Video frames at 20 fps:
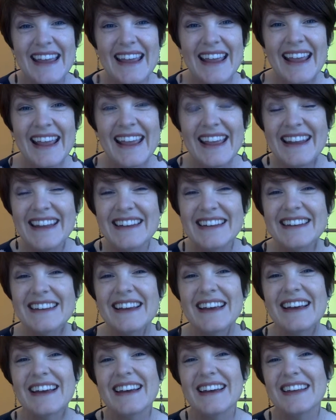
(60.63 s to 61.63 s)
And
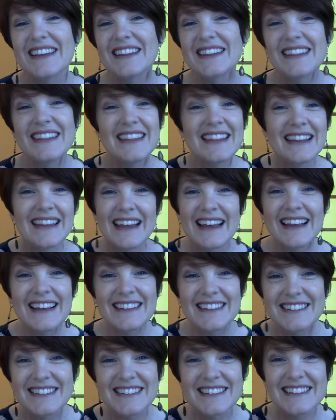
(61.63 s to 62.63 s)

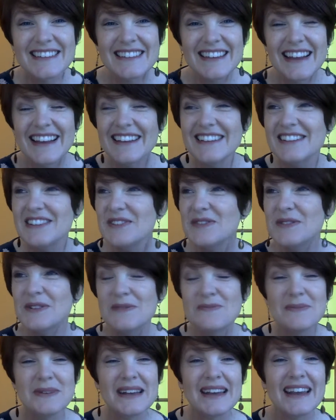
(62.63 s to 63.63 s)
as it
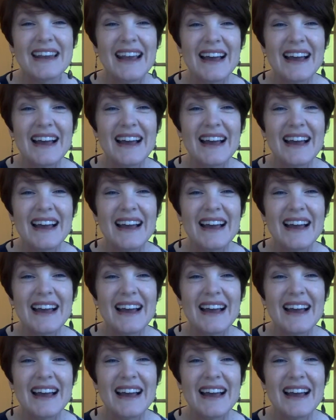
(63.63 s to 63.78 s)
would be,